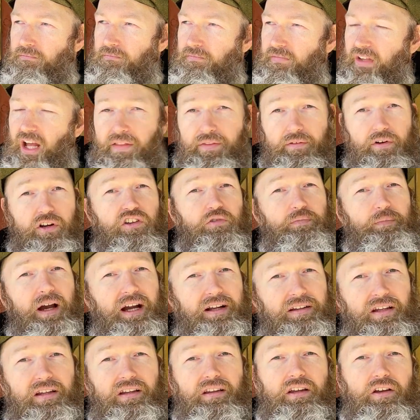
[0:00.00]
And they're
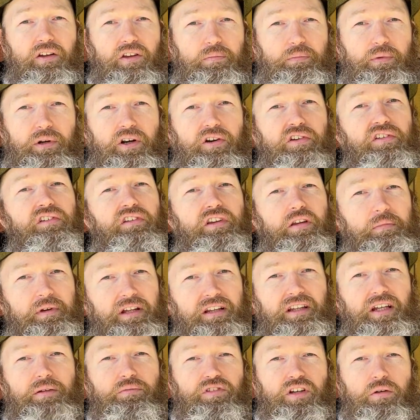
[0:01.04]
expecting the other person to meet
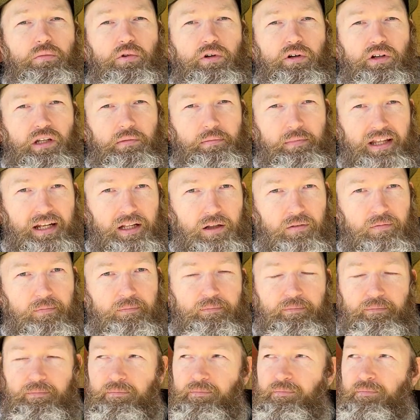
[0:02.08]
them somewhere in the middle.
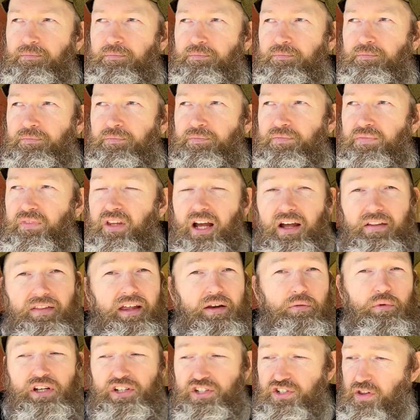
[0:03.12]
And they
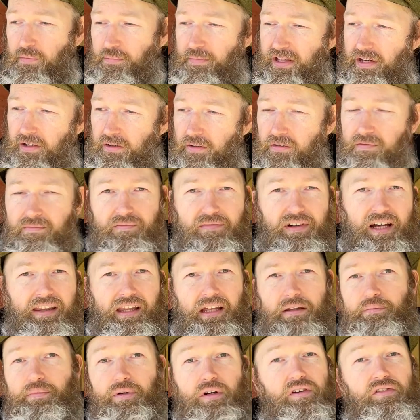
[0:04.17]
reach the middle and
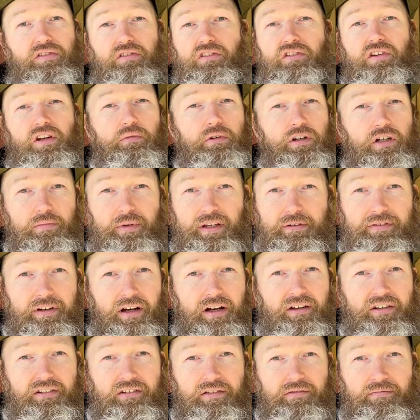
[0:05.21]
that person's nowhere to be
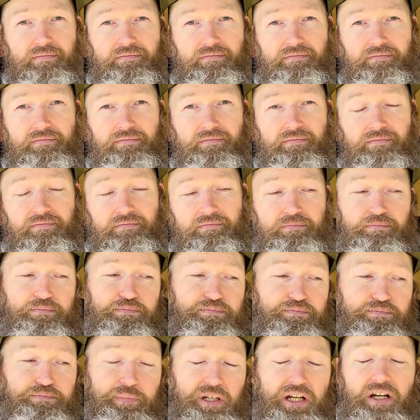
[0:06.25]
found.
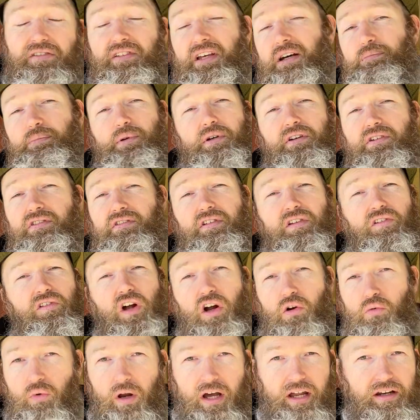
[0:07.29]
Because that person is
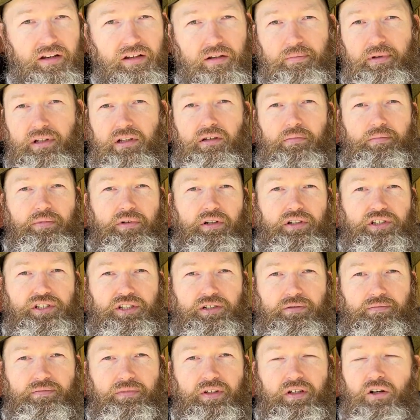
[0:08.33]
not ready to build a bridge
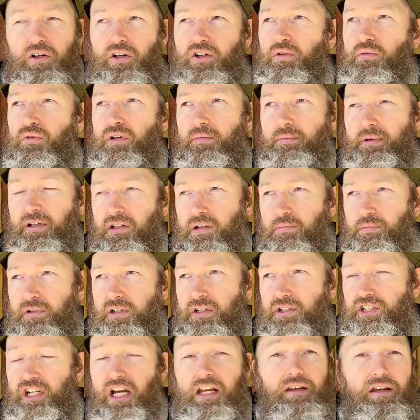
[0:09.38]
or to rebuild a
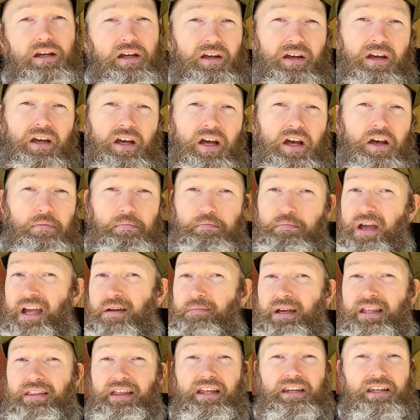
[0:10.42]
bridge. And
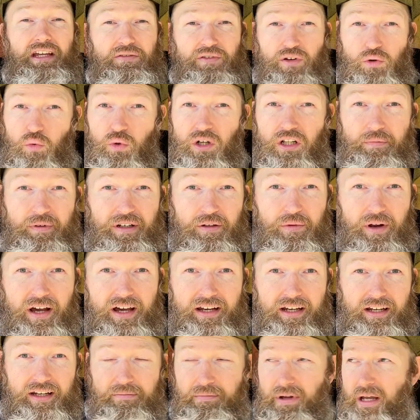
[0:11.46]
maybe they never will be
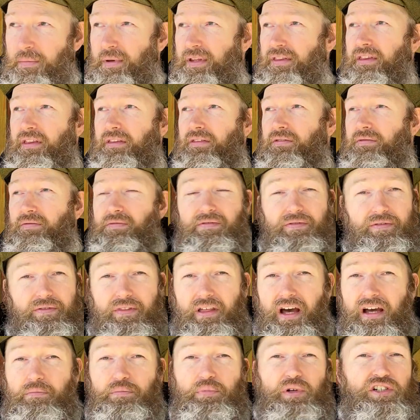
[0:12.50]
ready. Maybe
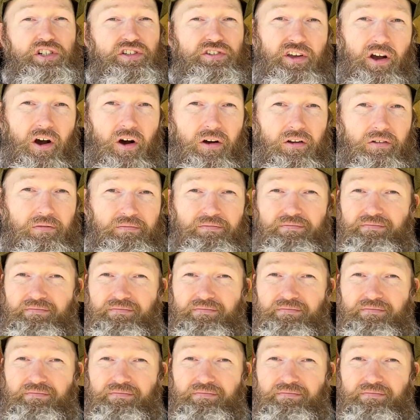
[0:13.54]
that bridge is gone.